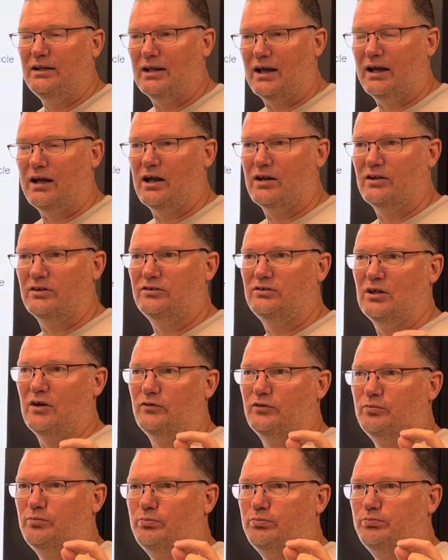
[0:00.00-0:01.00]
that kind of stuff
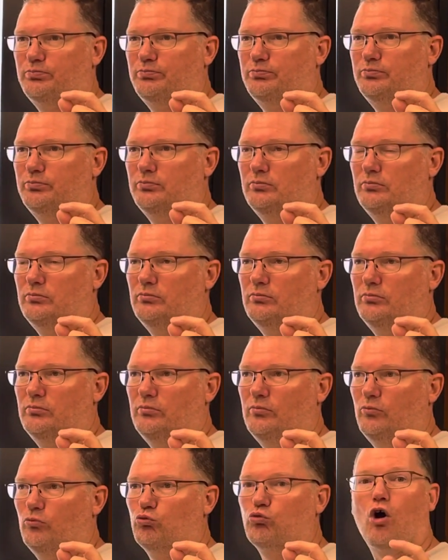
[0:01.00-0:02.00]
is
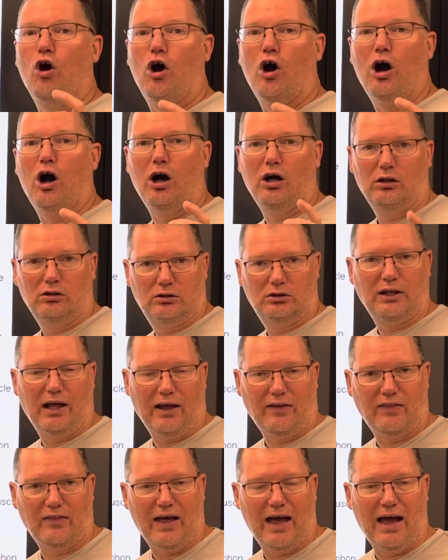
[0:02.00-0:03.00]
raw
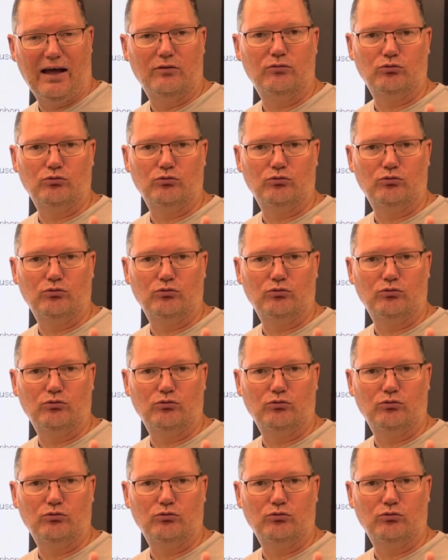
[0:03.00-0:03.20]
like that.